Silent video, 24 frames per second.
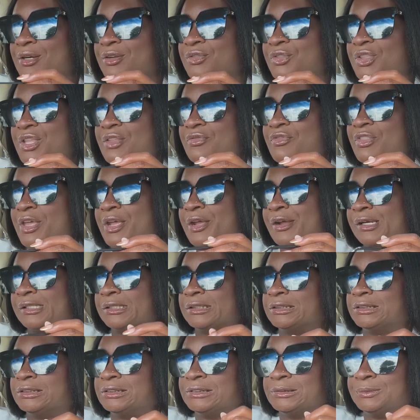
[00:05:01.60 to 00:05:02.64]
than their
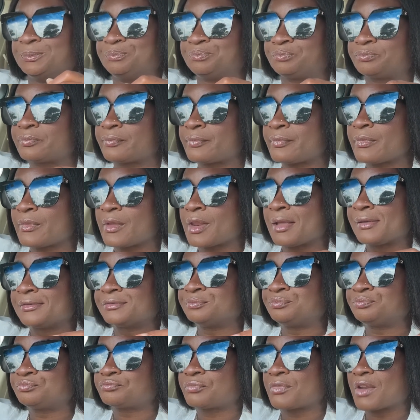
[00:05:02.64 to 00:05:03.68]
um
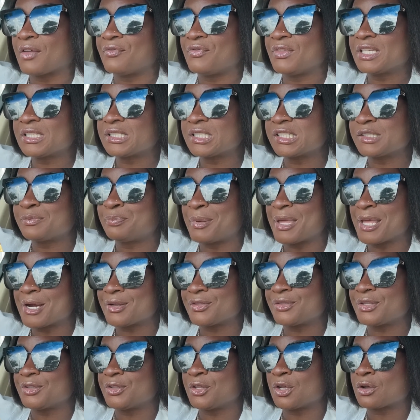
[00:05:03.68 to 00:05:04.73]
this is better
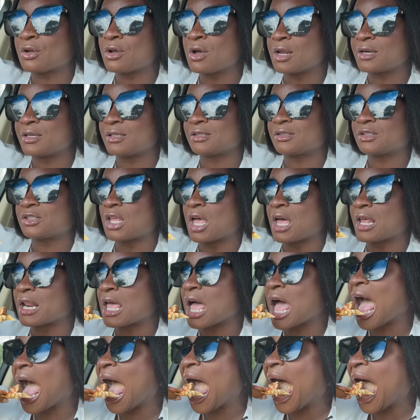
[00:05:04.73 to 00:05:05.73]
than their carne asada.